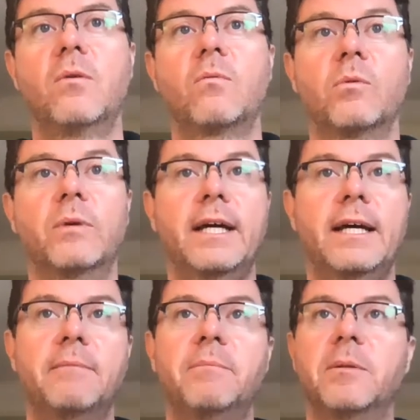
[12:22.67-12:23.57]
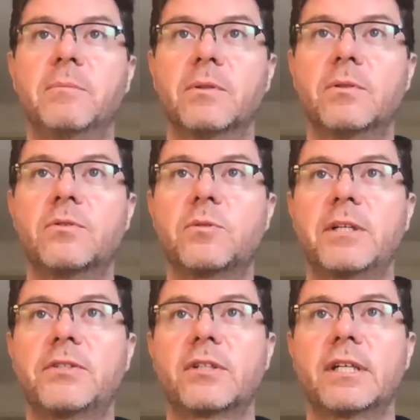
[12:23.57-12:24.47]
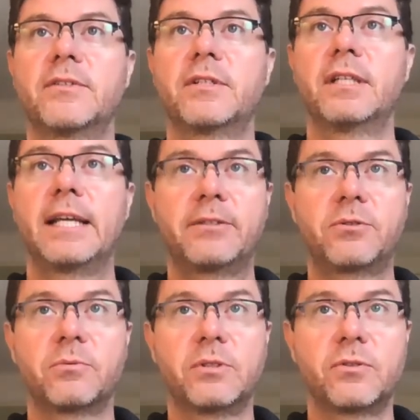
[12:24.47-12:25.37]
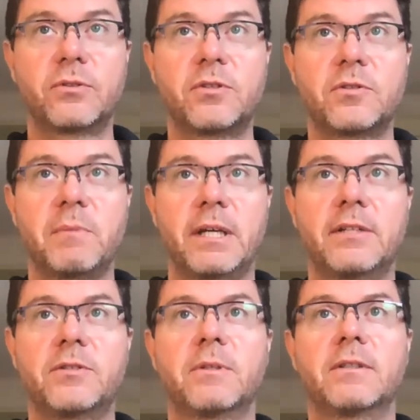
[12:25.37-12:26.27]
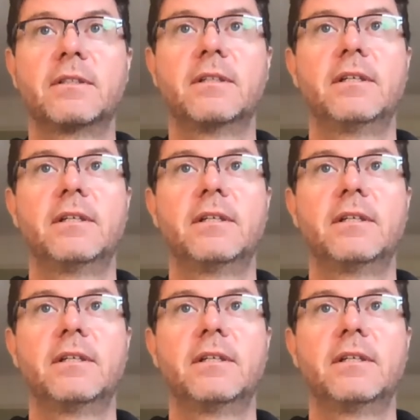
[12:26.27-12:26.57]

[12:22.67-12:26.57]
where we had people who specialized in natural resources management.